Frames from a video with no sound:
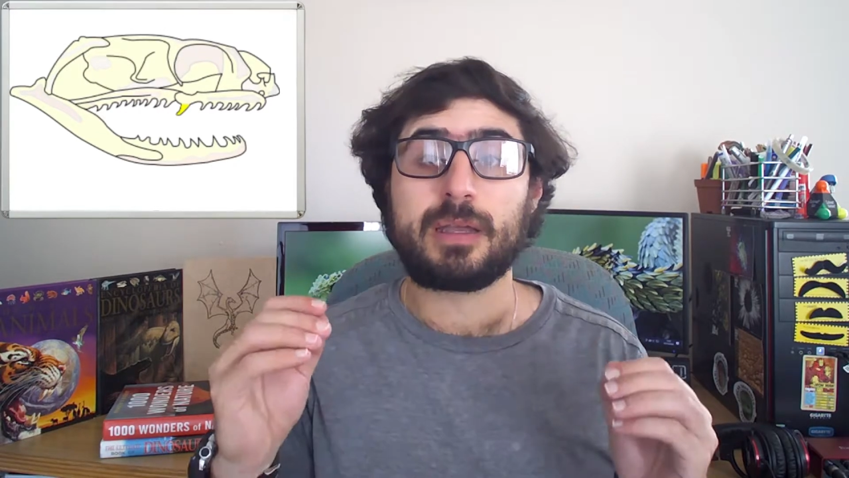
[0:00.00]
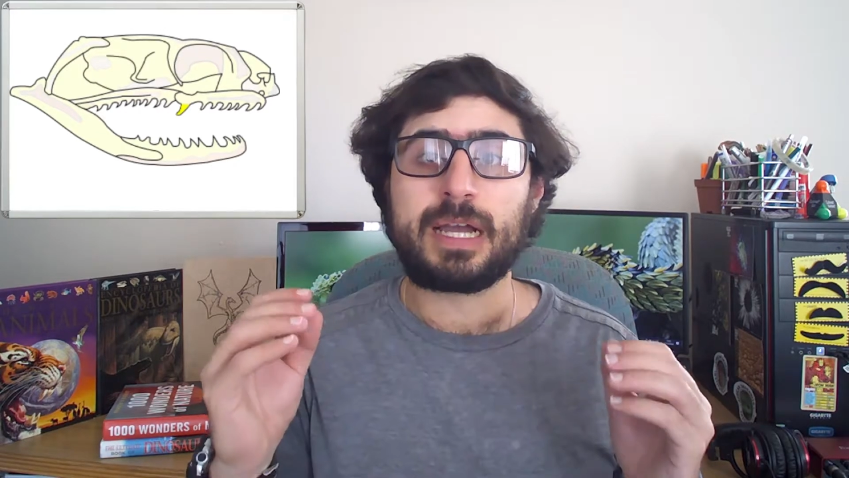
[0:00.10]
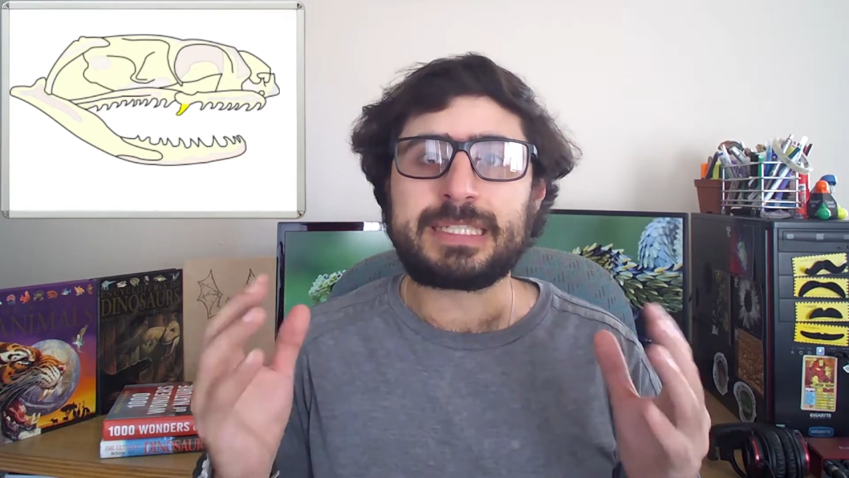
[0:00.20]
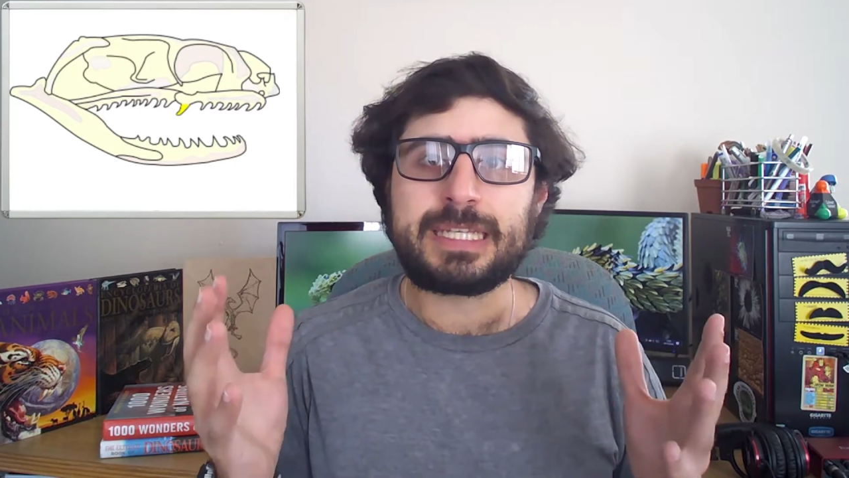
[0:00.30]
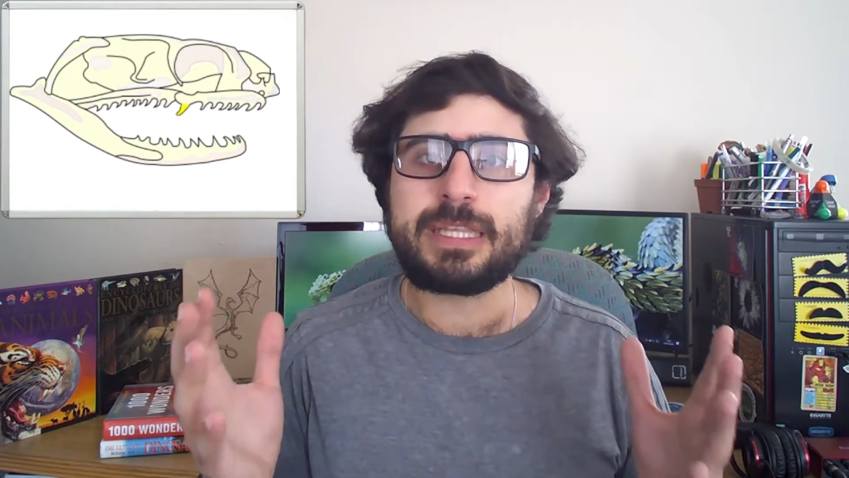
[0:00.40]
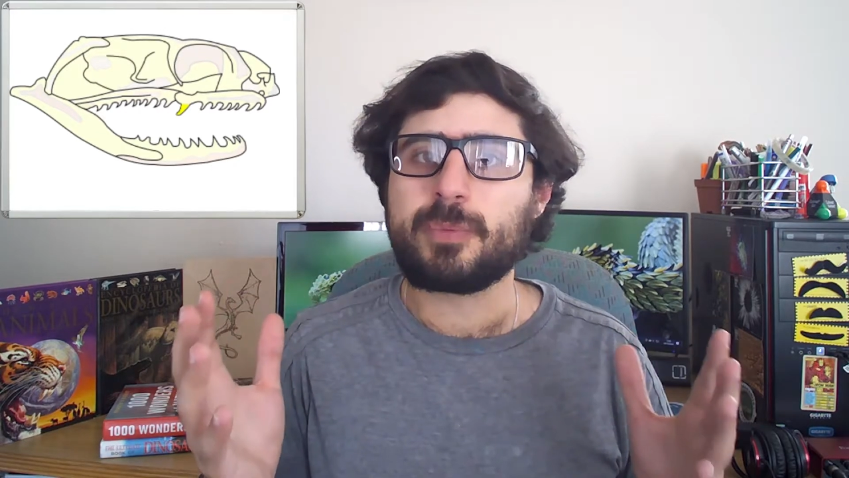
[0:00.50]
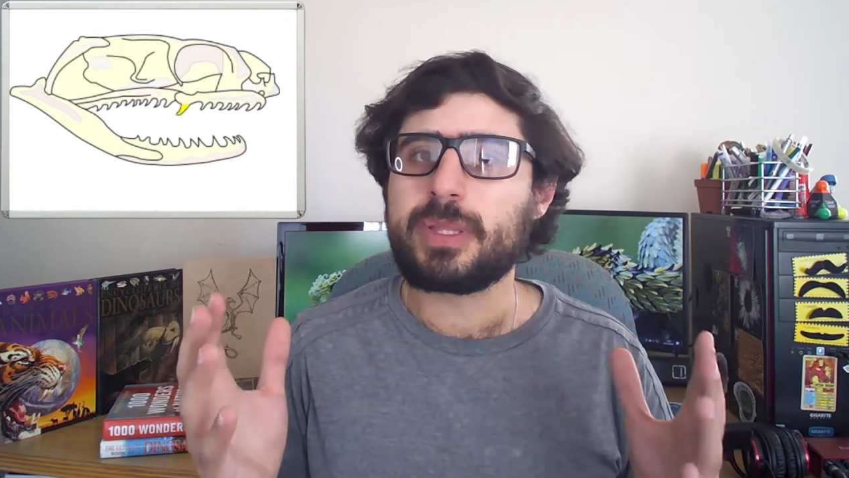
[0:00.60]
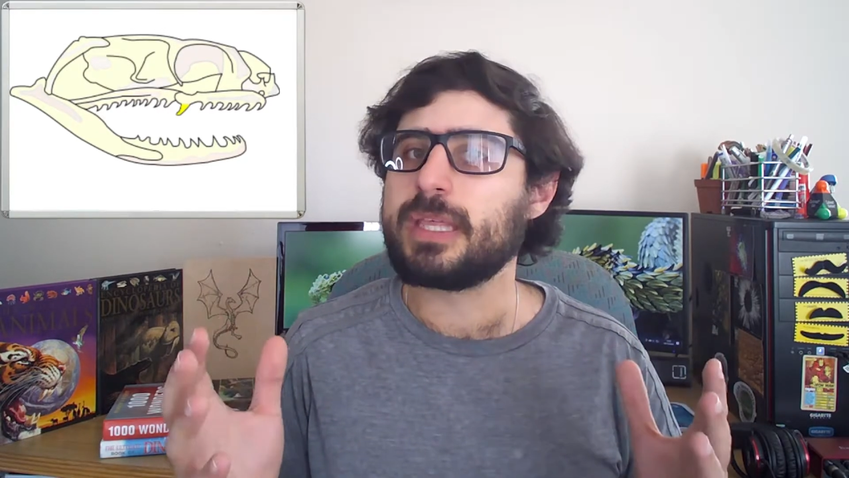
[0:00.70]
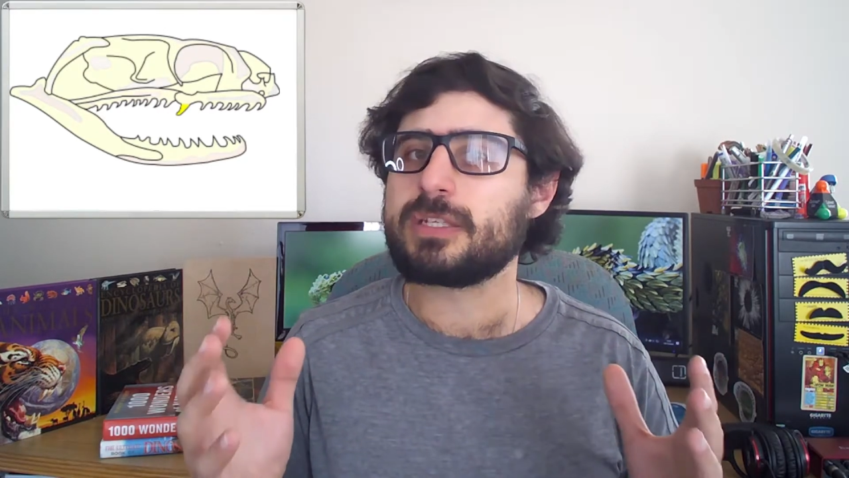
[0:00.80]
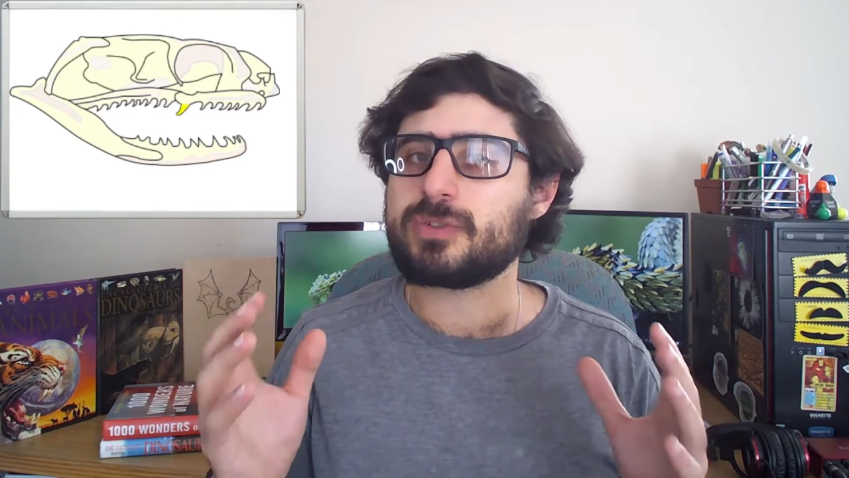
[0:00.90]
I said that when
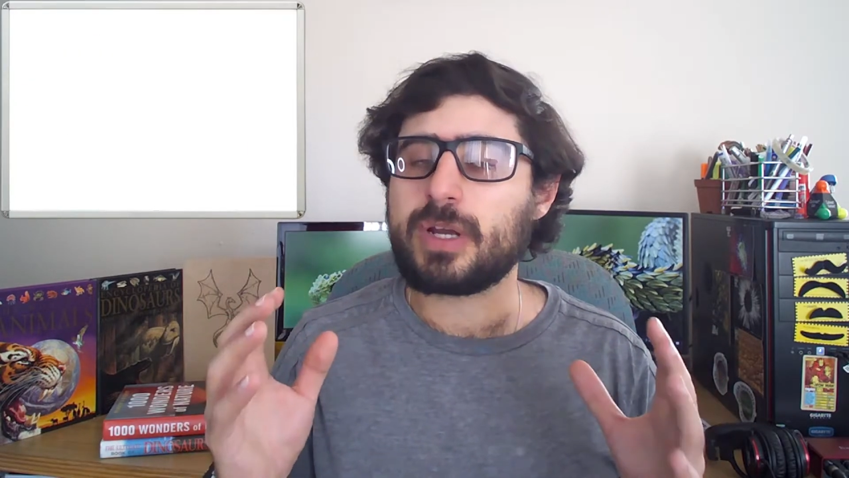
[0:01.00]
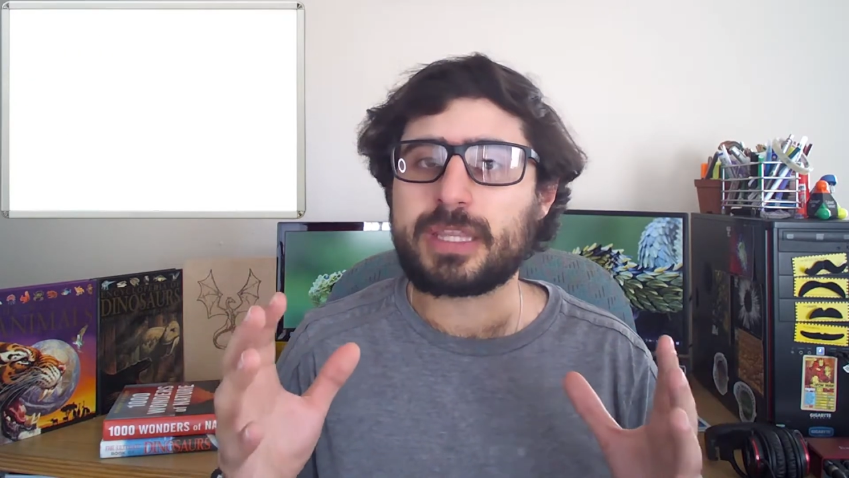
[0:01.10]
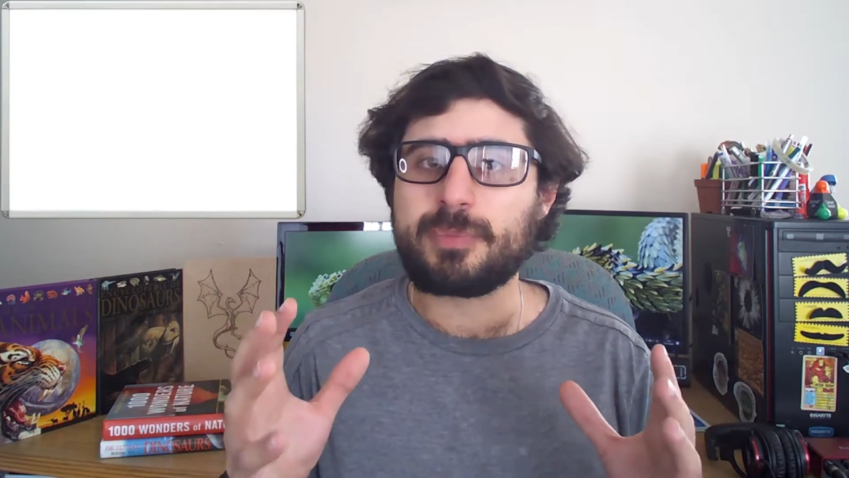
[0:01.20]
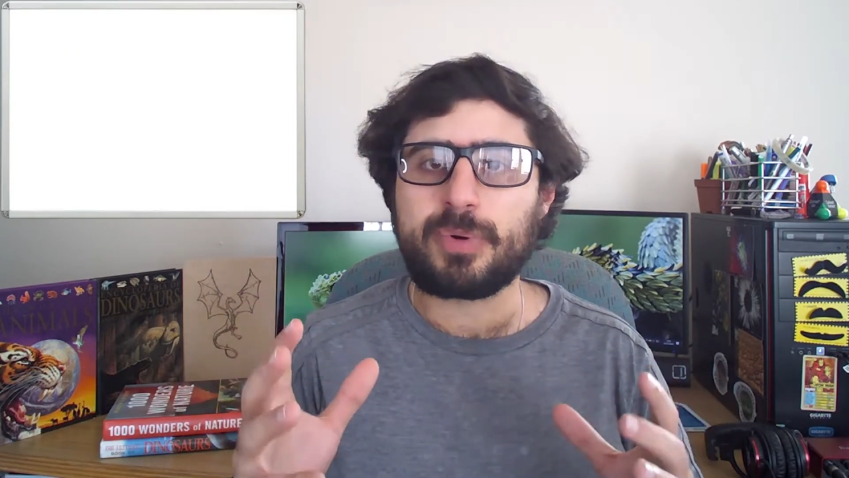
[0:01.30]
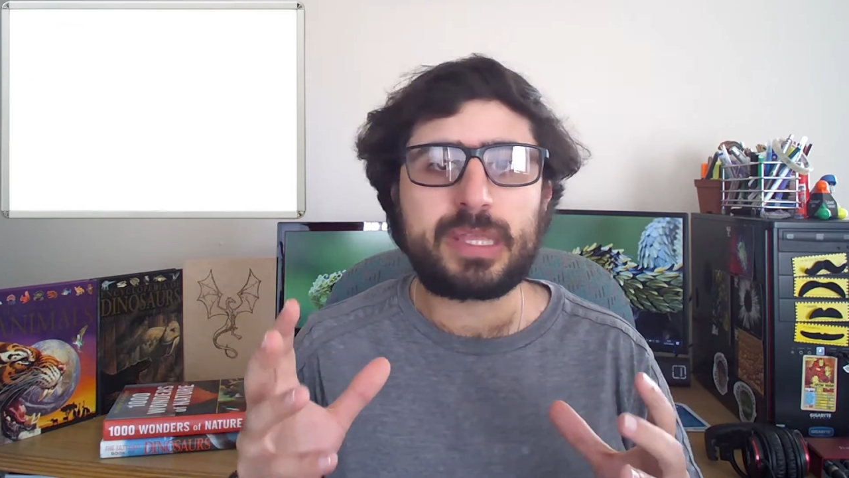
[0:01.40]
they strike their prey,